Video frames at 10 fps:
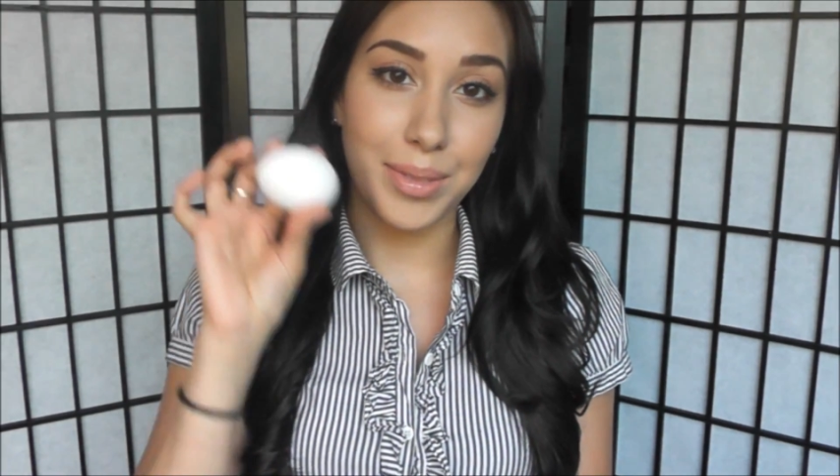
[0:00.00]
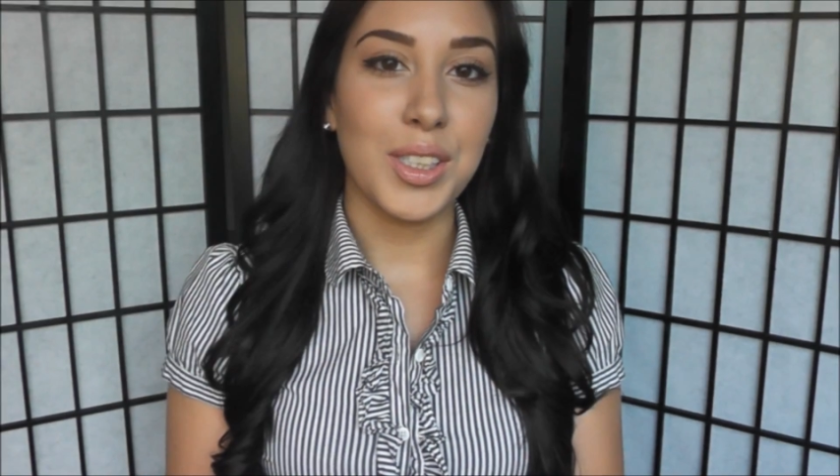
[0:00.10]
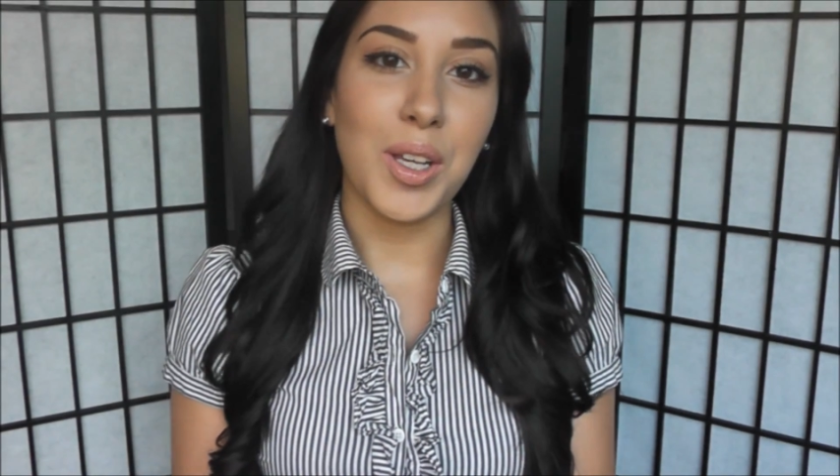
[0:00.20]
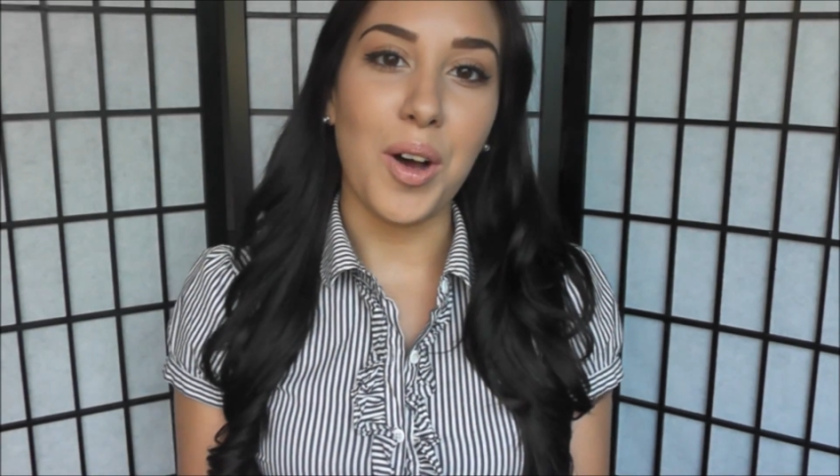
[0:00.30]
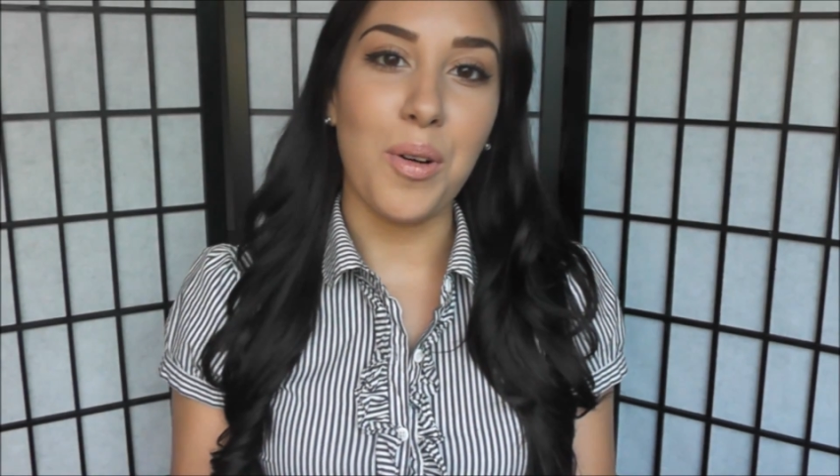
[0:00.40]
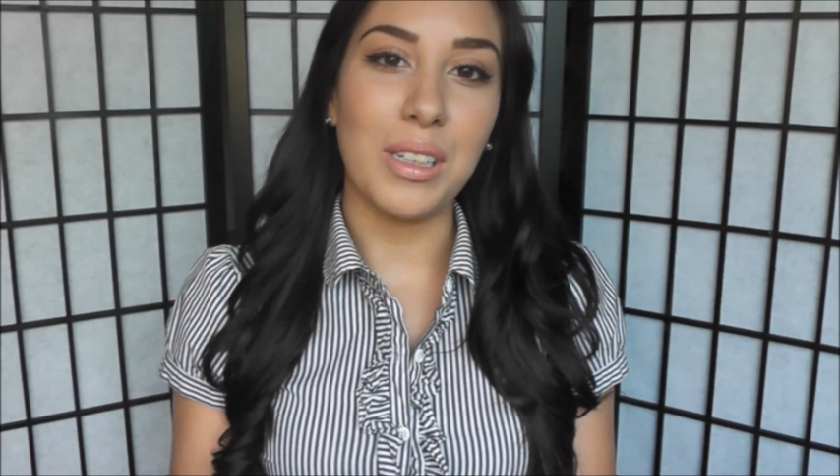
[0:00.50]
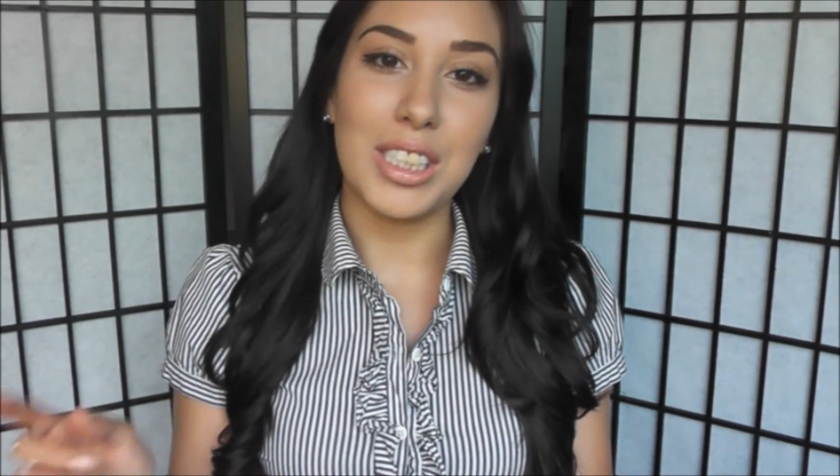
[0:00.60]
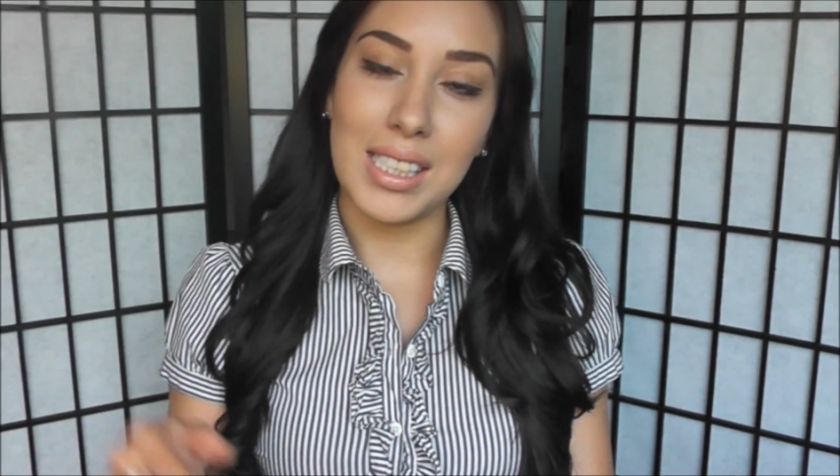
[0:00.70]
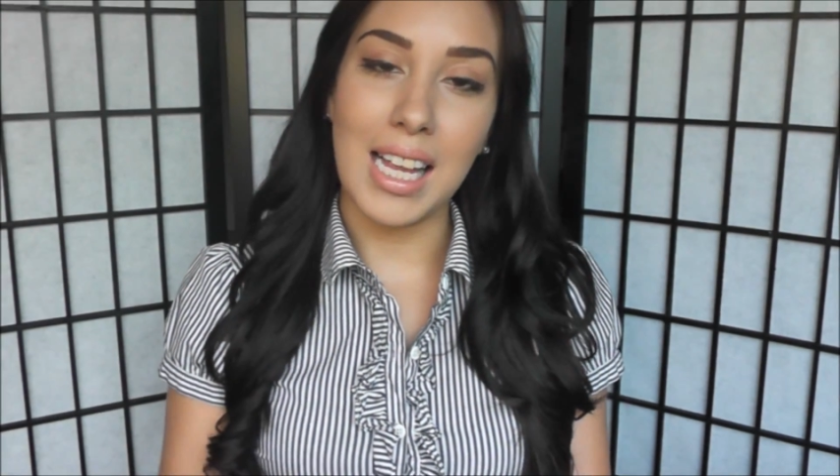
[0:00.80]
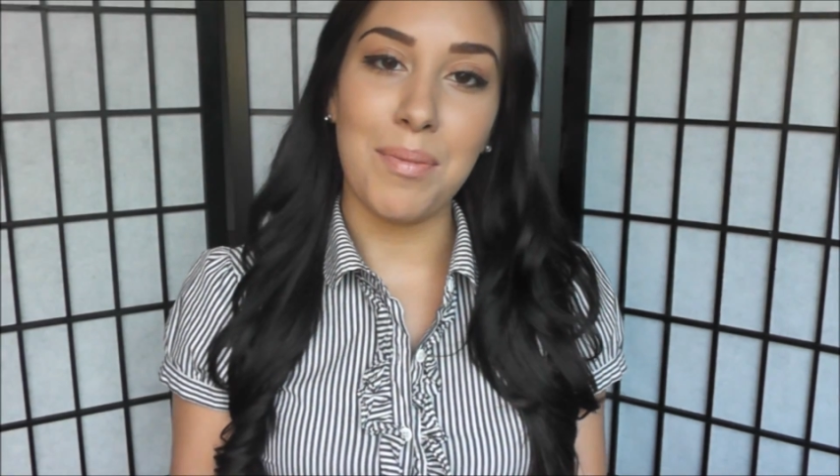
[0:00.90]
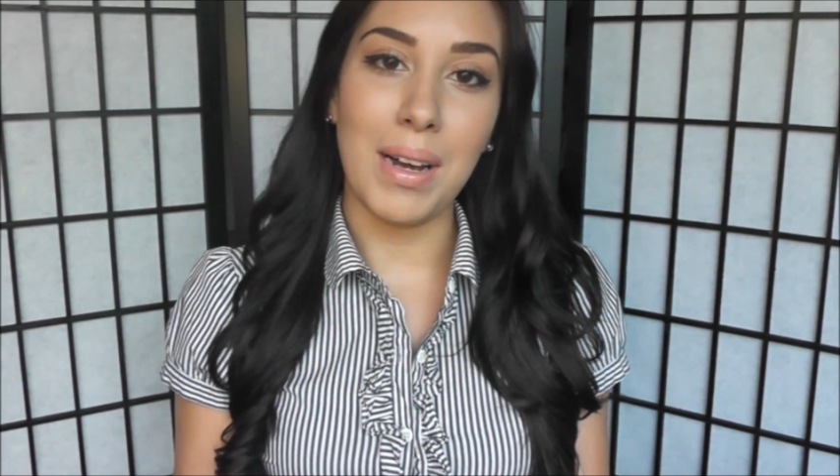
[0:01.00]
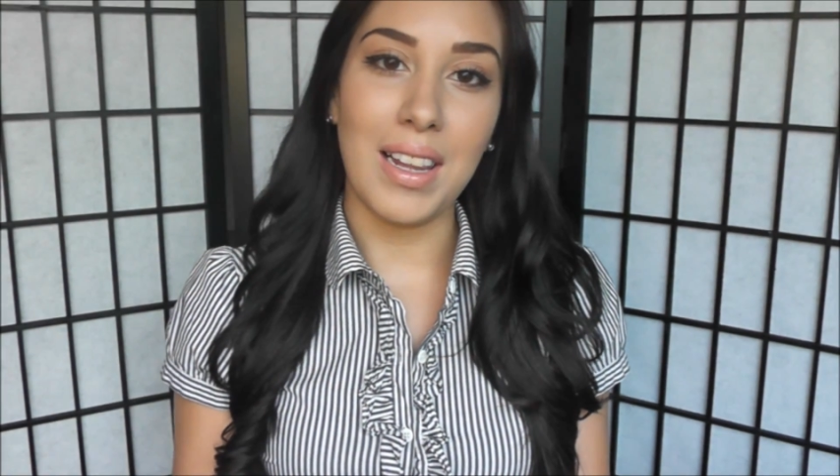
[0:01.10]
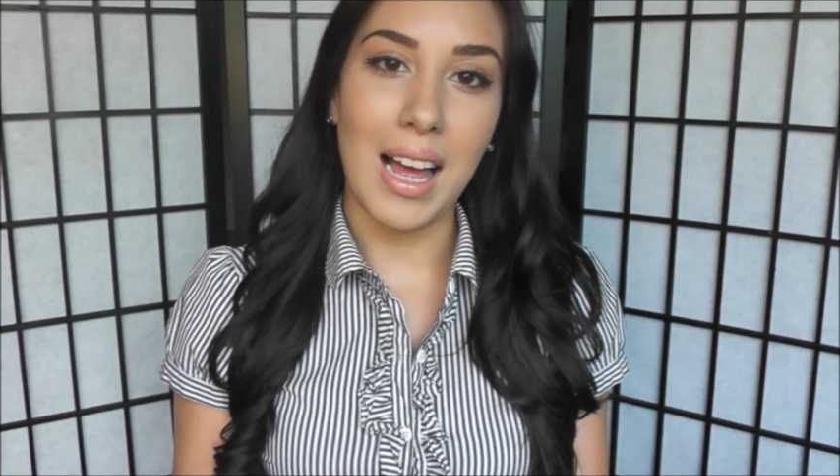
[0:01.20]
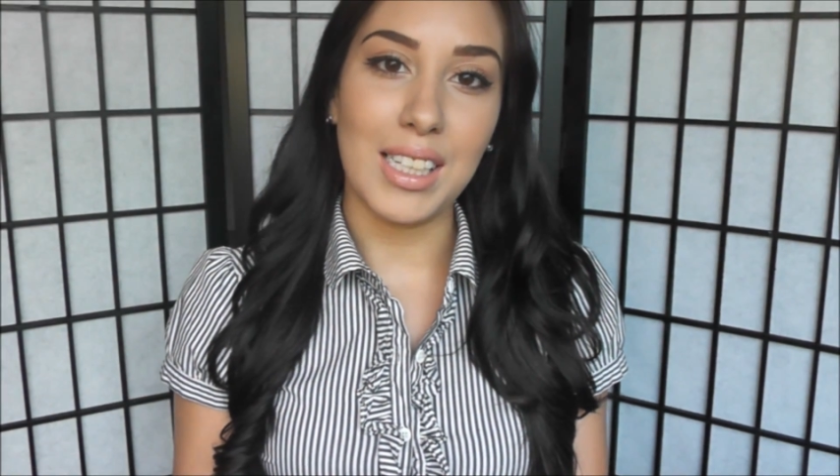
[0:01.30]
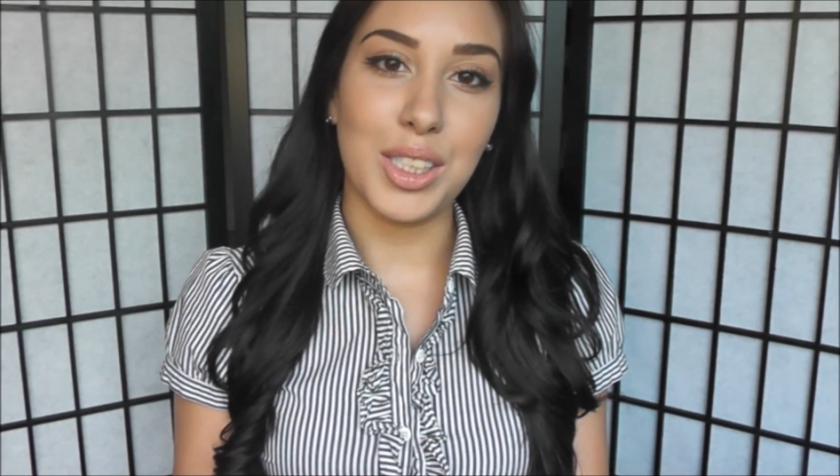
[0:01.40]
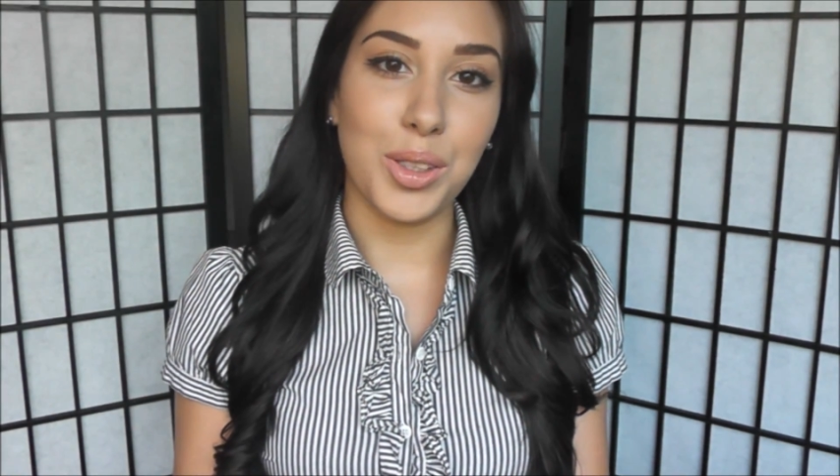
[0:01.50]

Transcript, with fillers: So just like my last